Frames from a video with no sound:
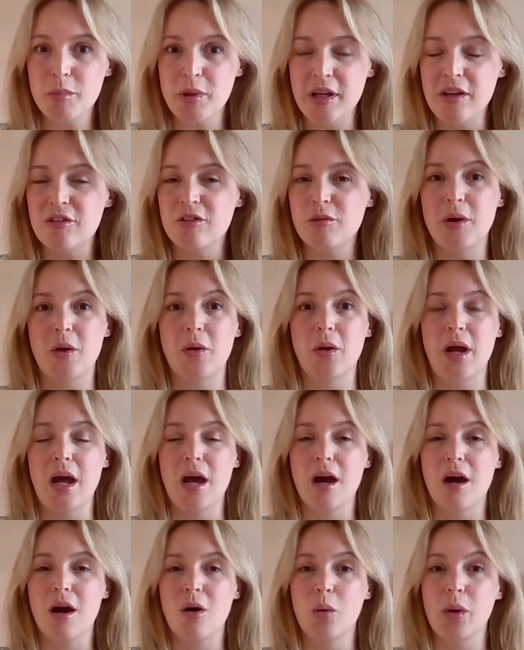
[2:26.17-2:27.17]
piece about
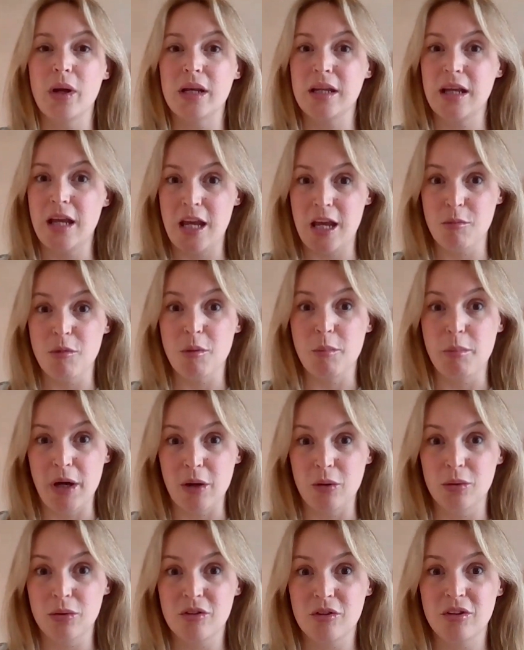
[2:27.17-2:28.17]
how it came
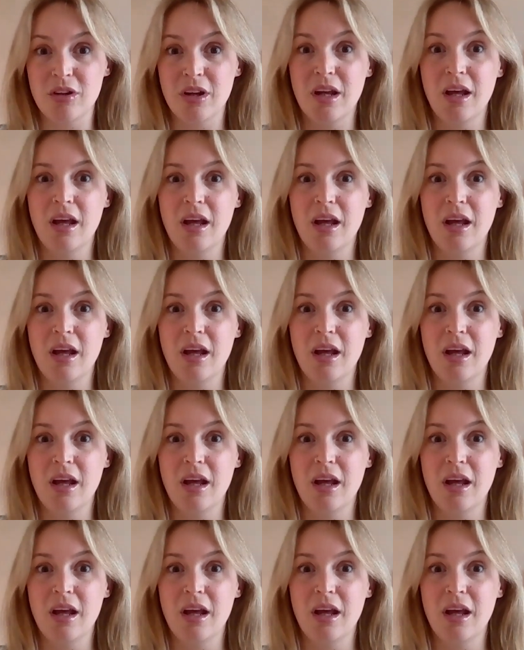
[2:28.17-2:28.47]
about.